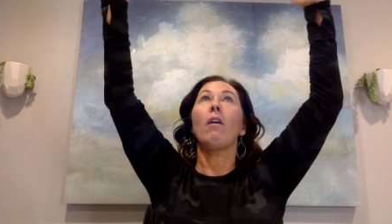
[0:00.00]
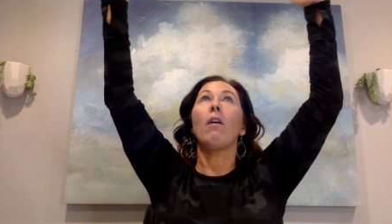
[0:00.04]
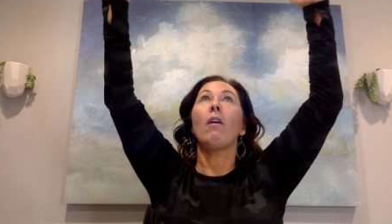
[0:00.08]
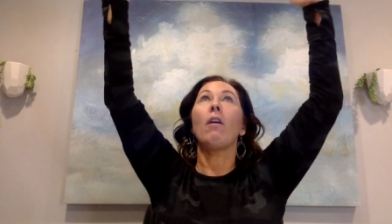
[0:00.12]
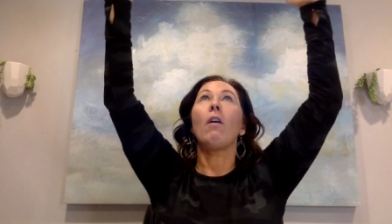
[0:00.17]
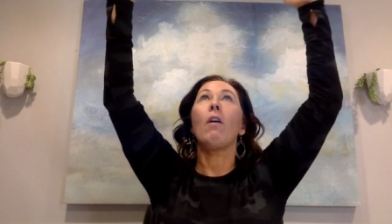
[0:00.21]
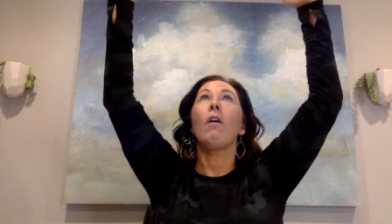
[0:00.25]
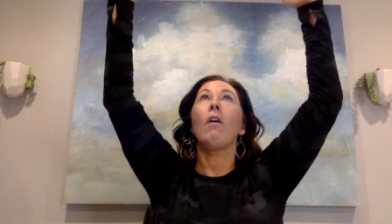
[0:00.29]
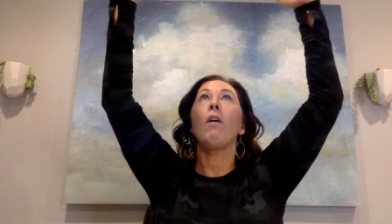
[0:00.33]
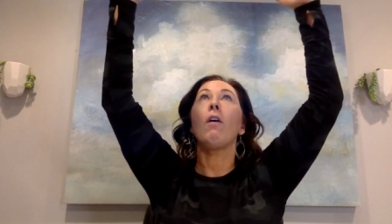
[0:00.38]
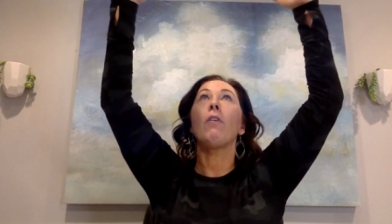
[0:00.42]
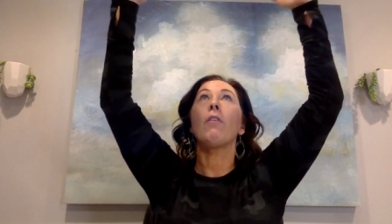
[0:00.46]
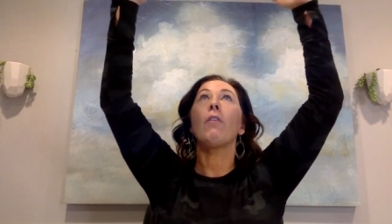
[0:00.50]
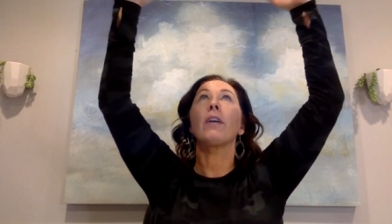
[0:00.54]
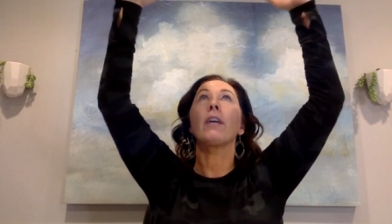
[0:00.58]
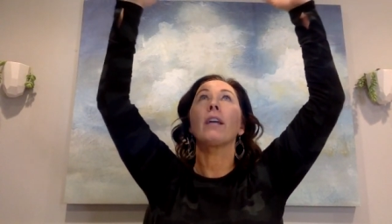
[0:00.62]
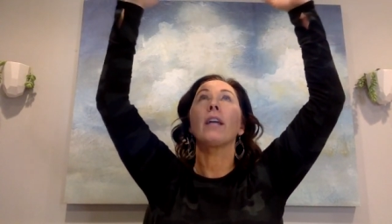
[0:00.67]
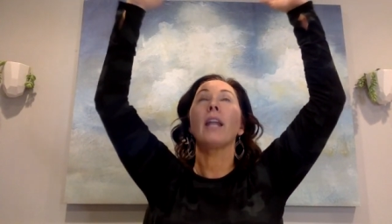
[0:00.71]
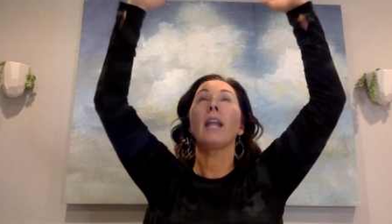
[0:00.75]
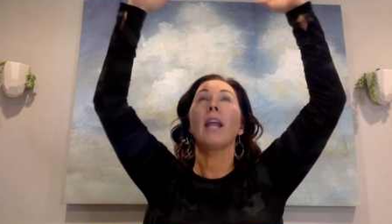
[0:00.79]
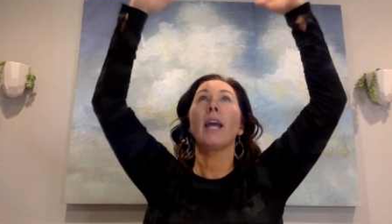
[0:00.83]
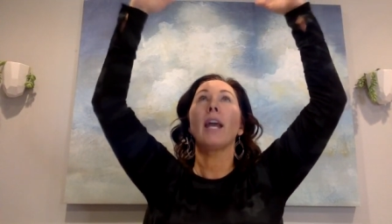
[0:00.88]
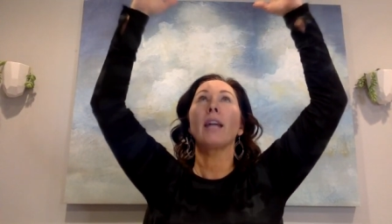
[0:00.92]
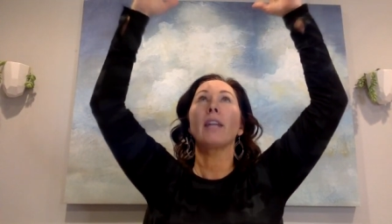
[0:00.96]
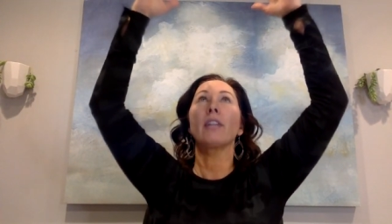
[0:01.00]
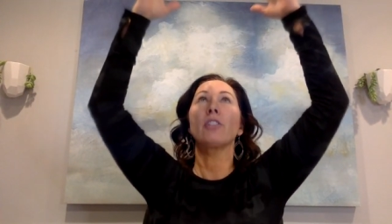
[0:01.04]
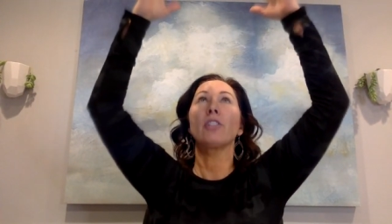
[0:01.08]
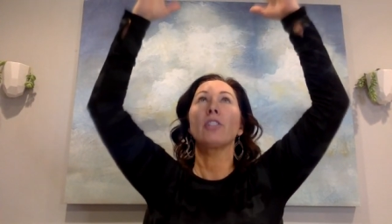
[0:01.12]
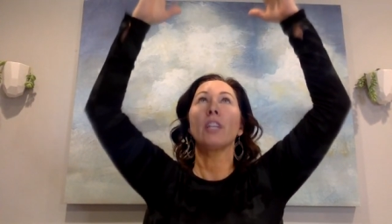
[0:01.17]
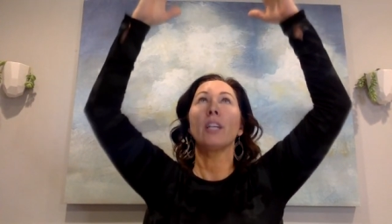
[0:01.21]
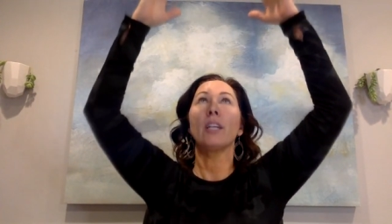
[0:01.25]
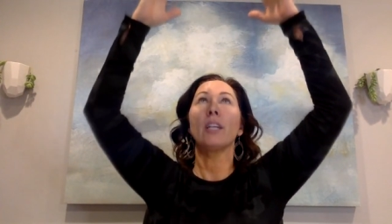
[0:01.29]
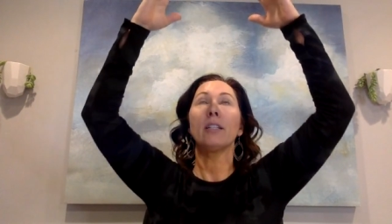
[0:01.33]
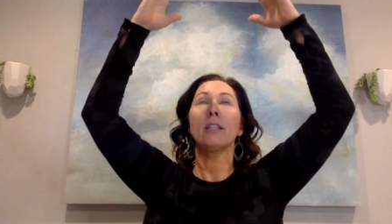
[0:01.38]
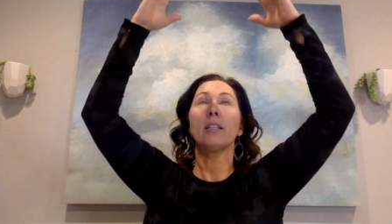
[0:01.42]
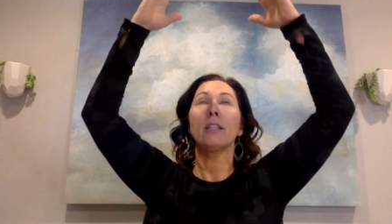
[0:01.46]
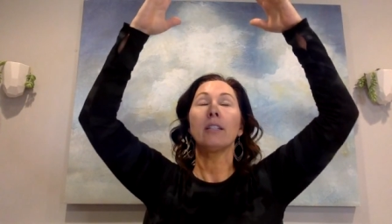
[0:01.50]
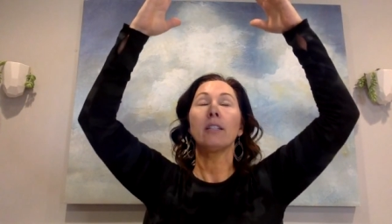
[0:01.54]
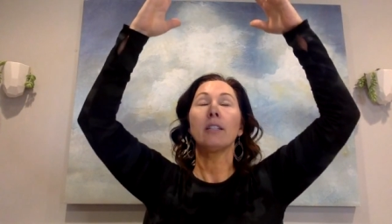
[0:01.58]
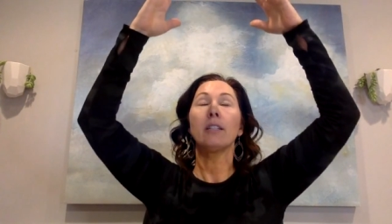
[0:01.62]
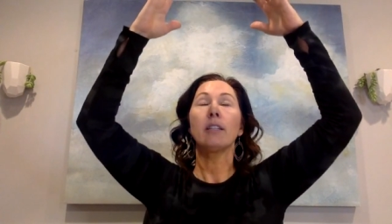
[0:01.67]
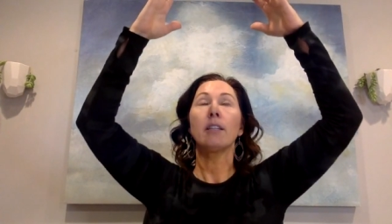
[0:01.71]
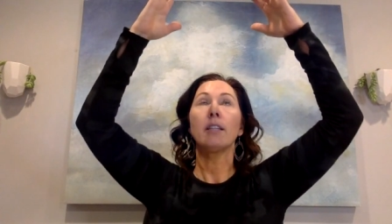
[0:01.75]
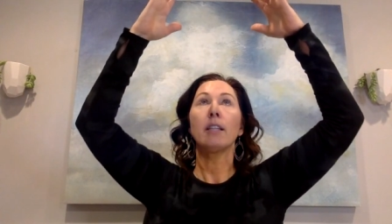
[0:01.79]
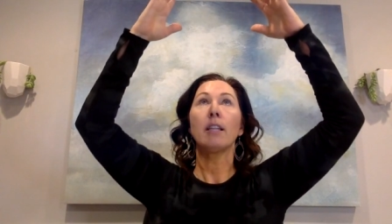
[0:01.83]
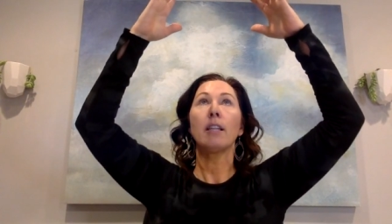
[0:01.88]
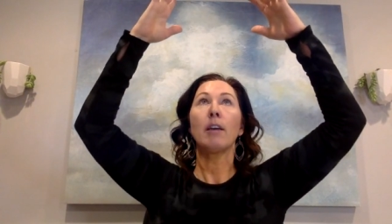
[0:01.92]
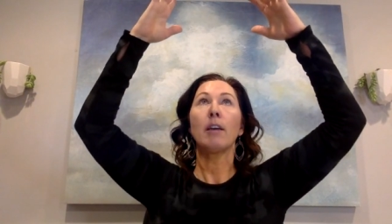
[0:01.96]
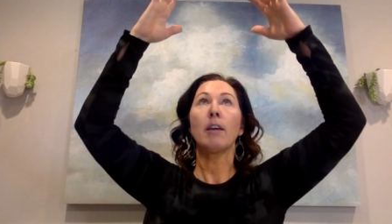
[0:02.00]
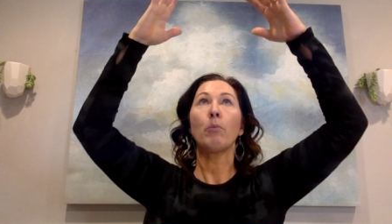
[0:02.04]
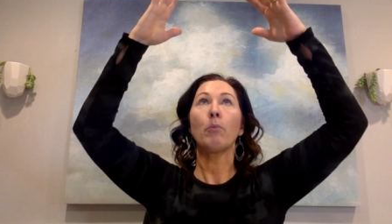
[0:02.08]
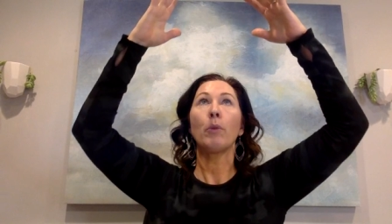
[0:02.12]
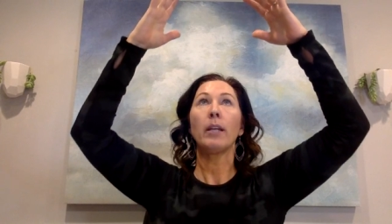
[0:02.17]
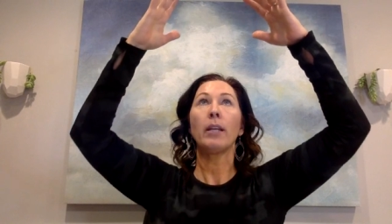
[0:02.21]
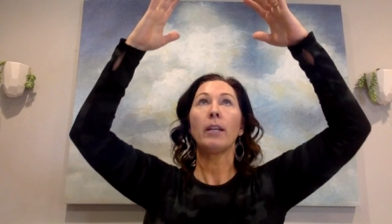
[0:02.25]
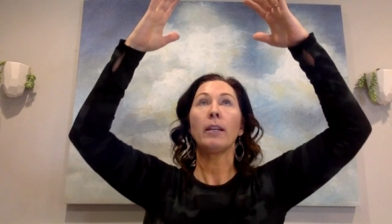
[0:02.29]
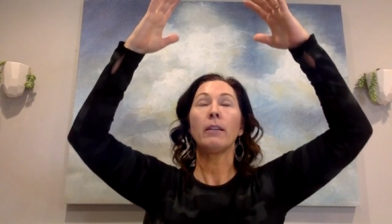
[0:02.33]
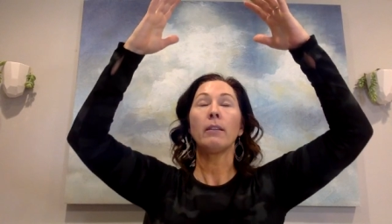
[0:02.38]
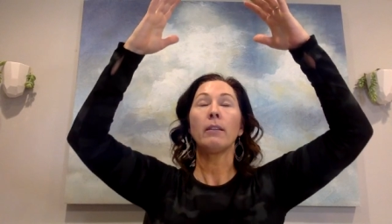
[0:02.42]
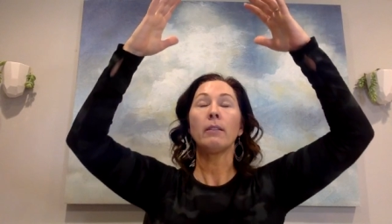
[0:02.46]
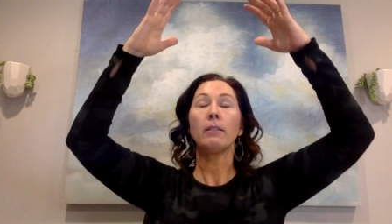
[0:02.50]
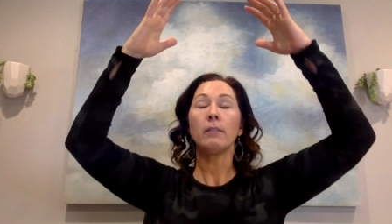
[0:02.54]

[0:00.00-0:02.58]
all the connection that we